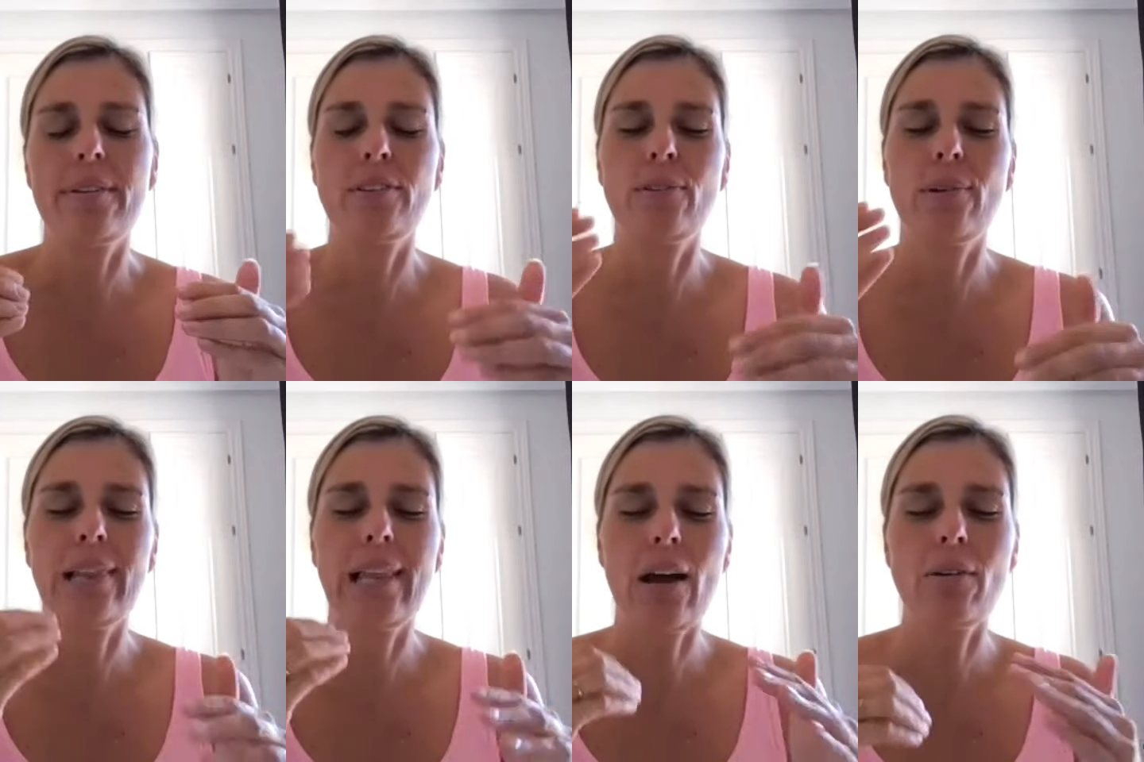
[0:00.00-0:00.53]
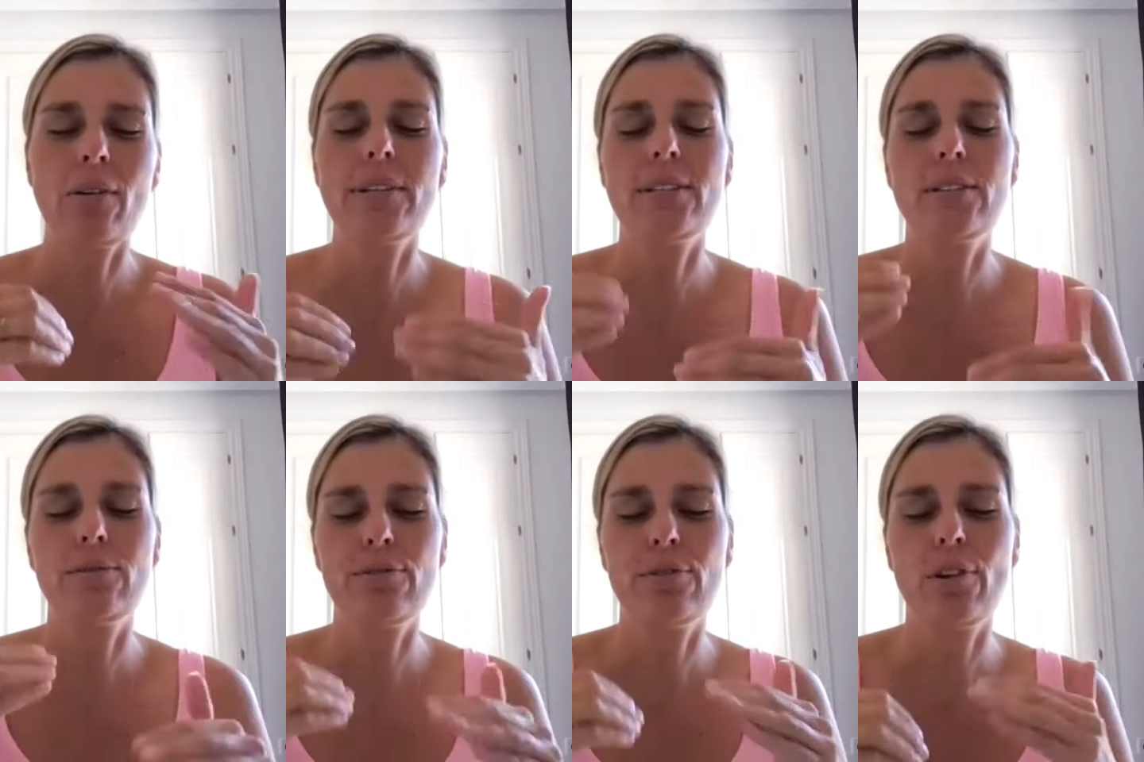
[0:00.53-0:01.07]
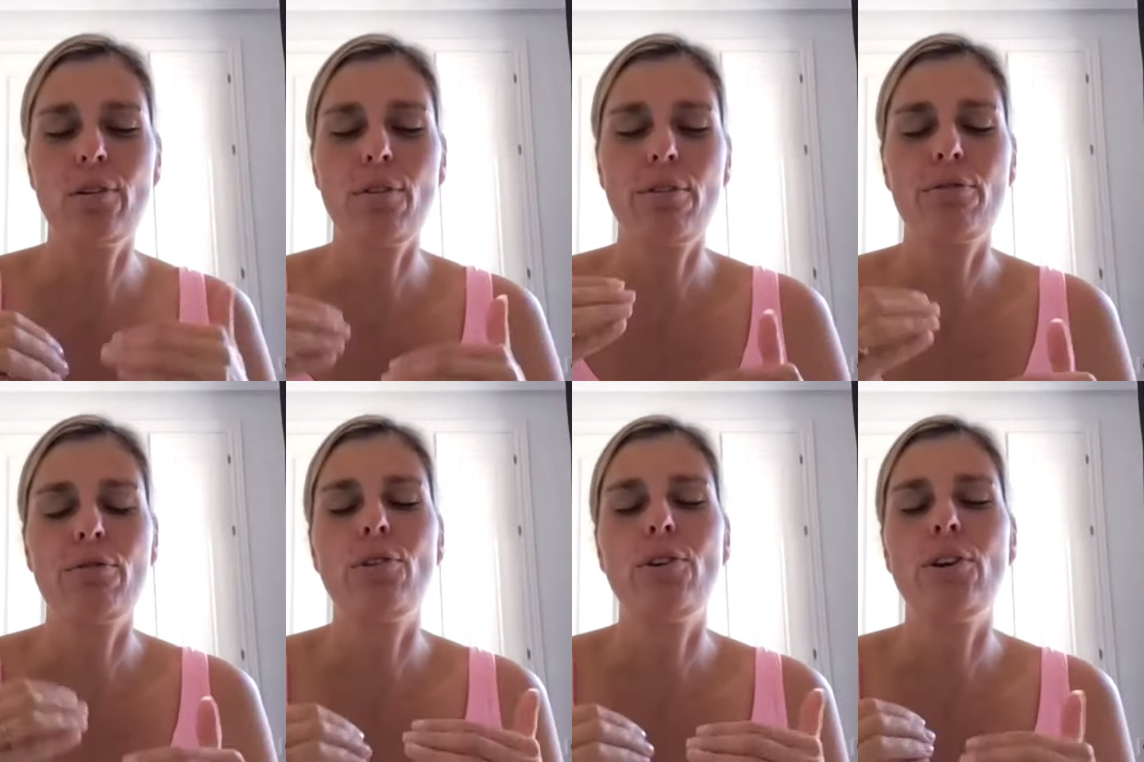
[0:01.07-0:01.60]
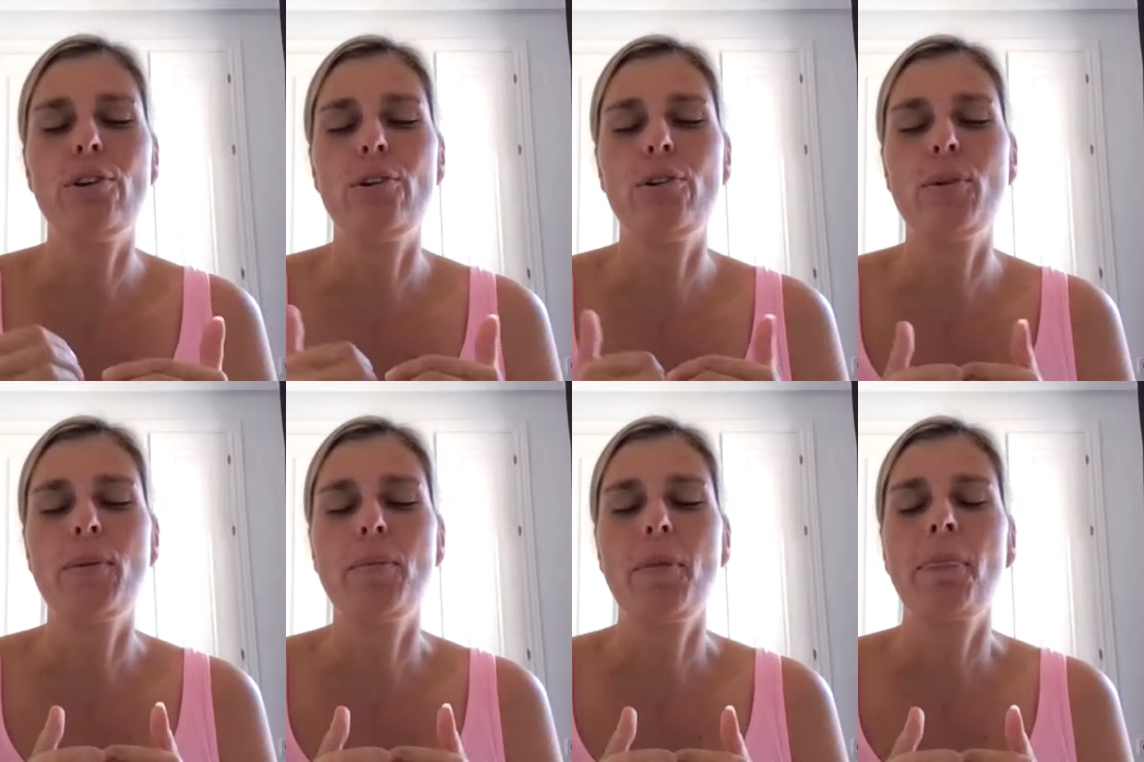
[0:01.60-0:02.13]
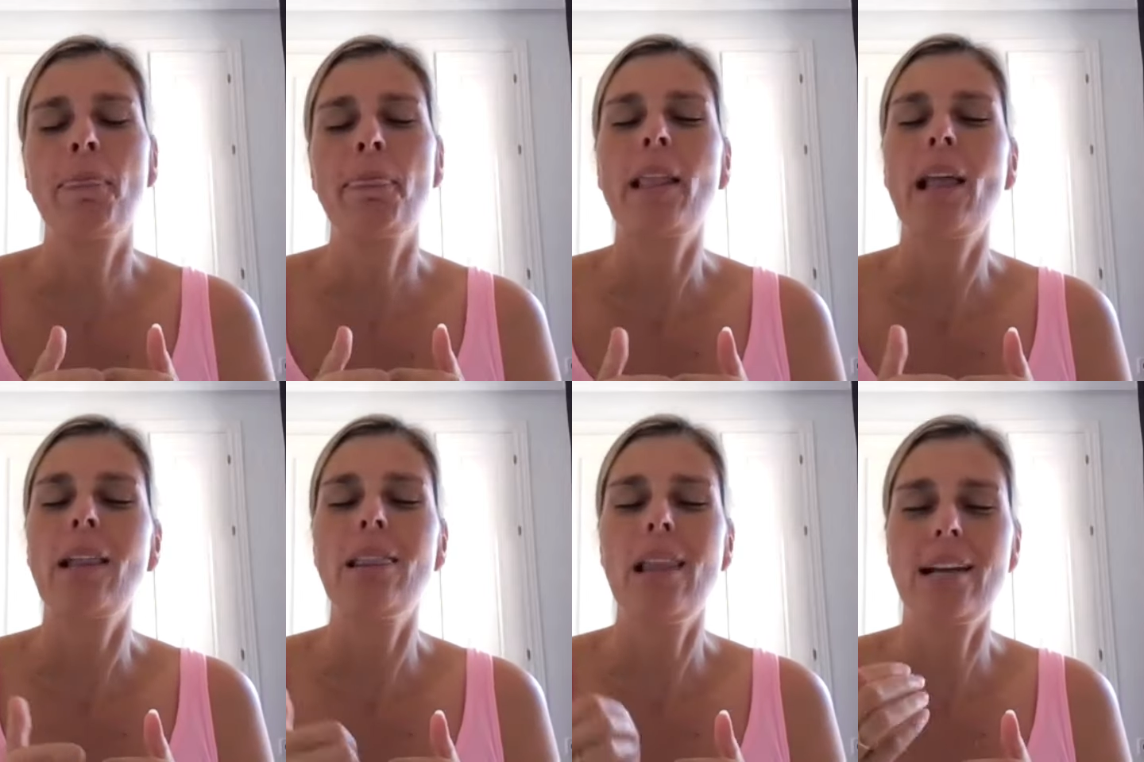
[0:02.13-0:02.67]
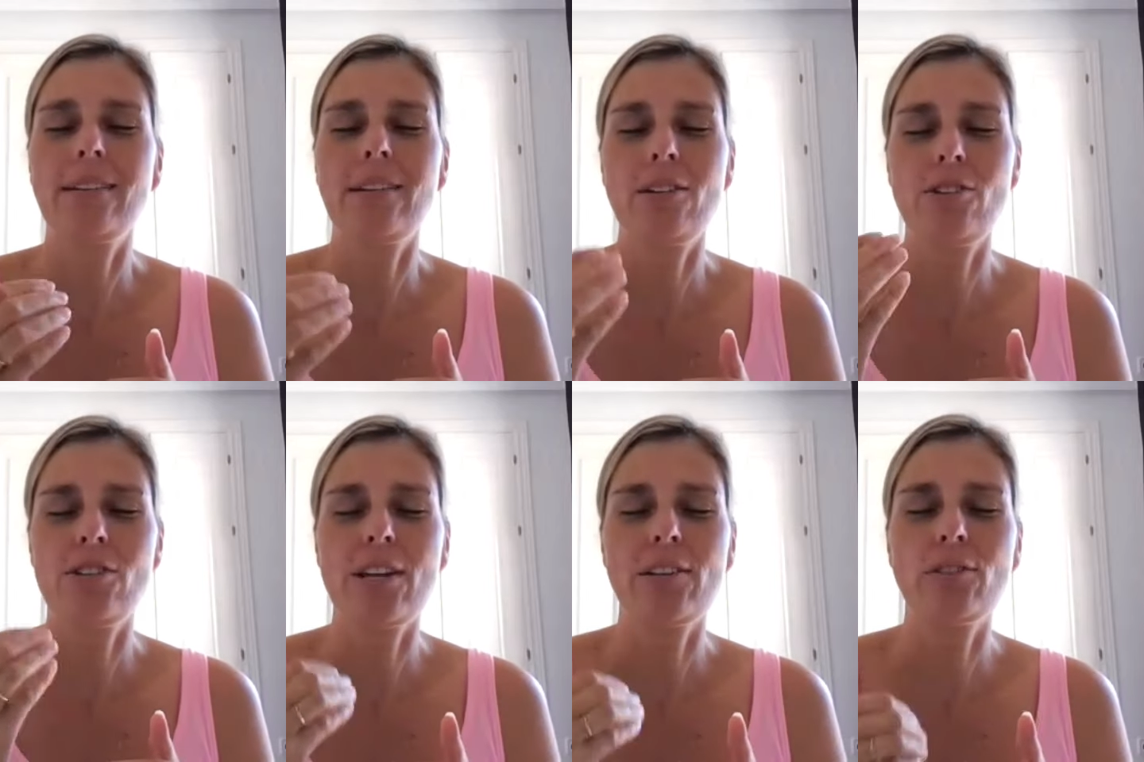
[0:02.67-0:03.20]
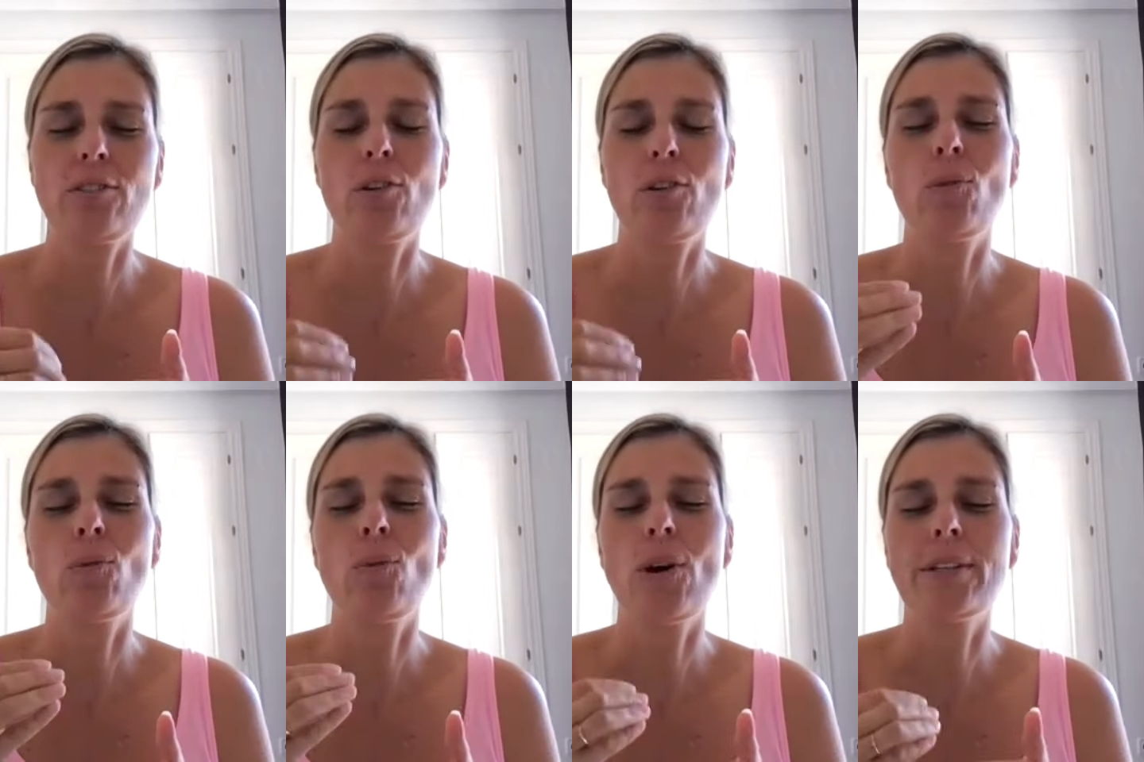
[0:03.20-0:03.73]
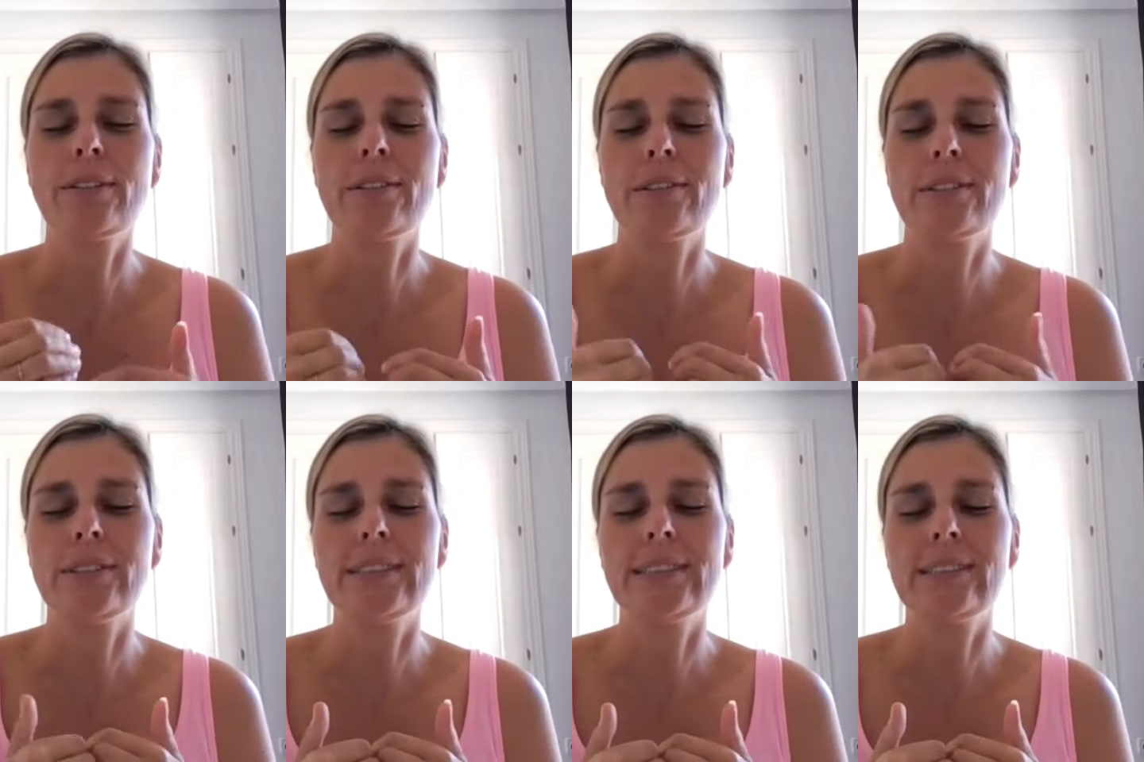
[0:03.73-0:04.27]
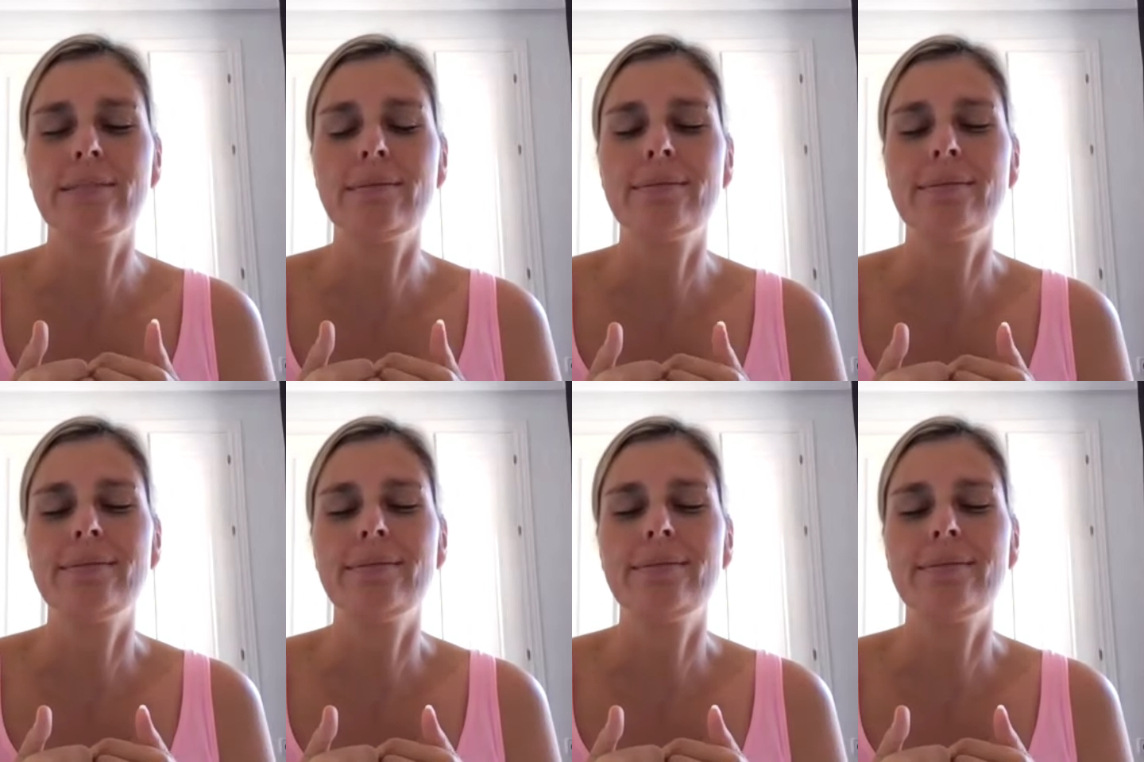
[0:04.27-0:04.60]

this to flow through you like the gentle waters